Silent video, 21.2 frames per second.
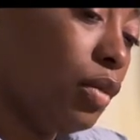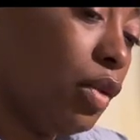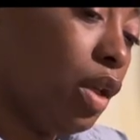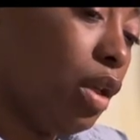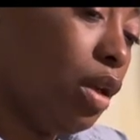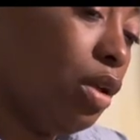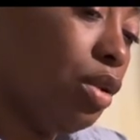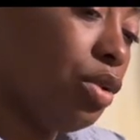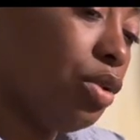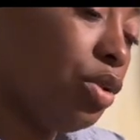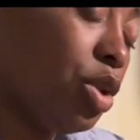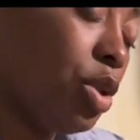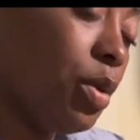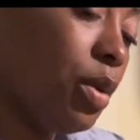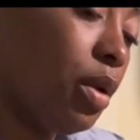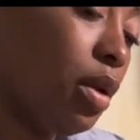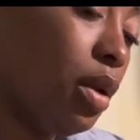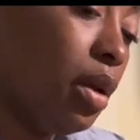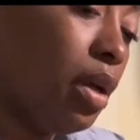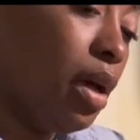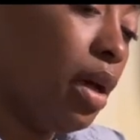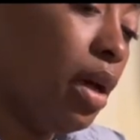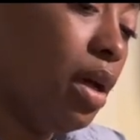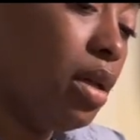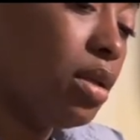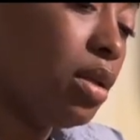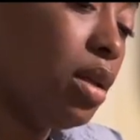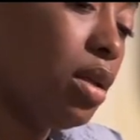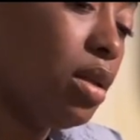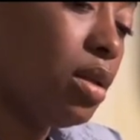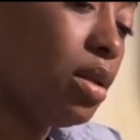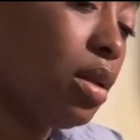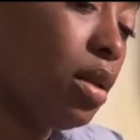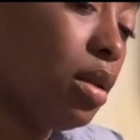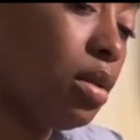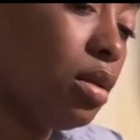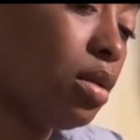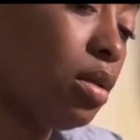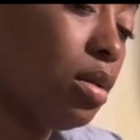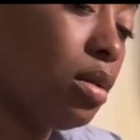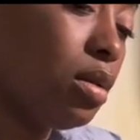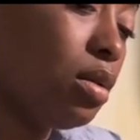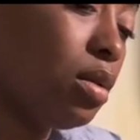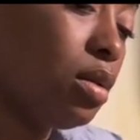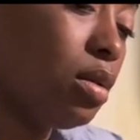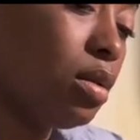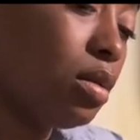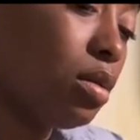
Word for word: Angels, Spirit Guides, Ancestors.